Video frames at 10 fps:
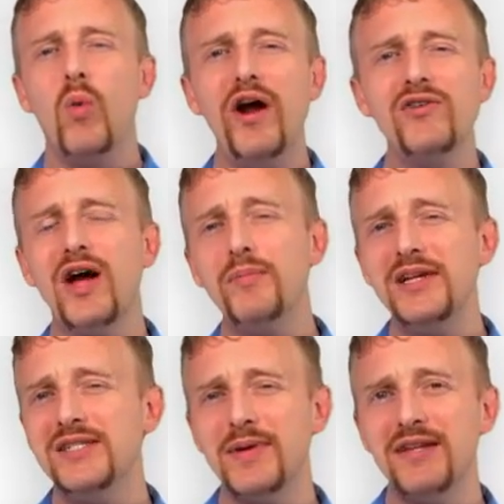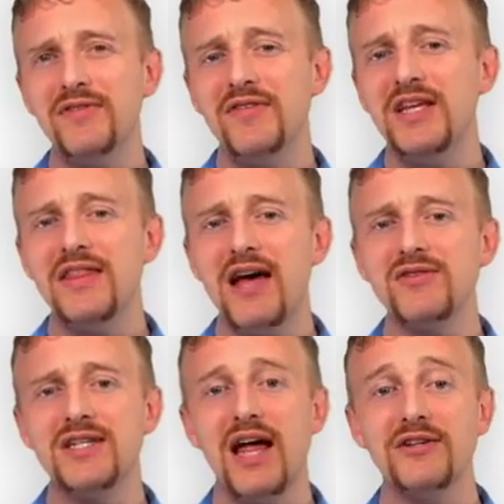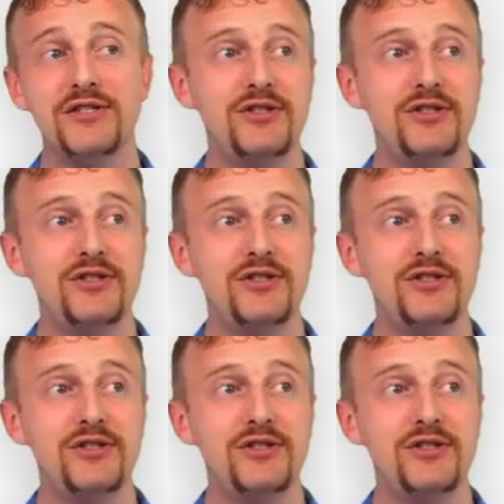Why do companies spend $15,000